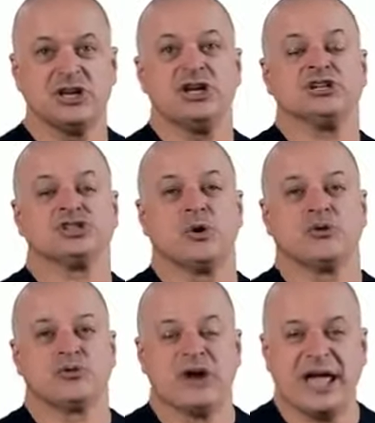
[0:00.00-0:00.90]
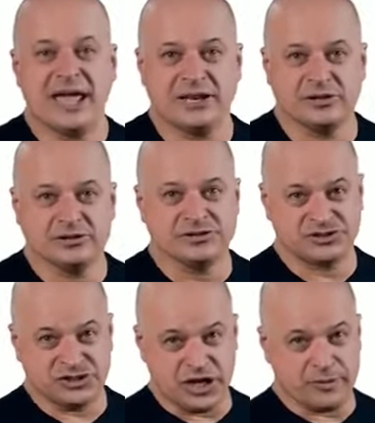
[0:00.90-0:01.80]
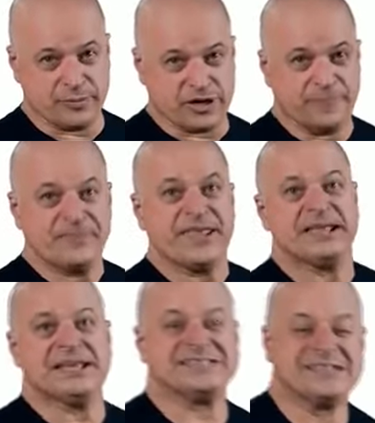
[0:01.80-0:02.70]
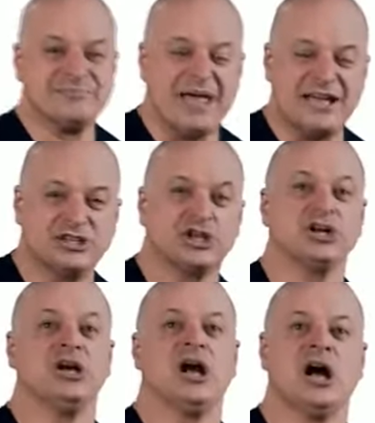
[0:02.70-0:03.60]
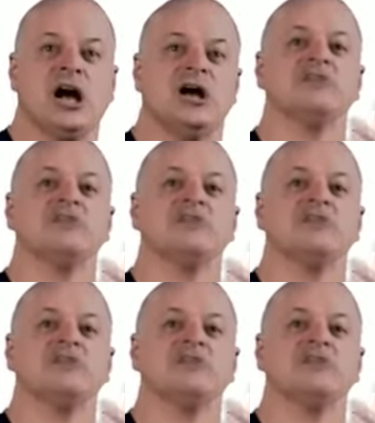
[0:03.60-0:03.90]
So a Reynolds number is a measure of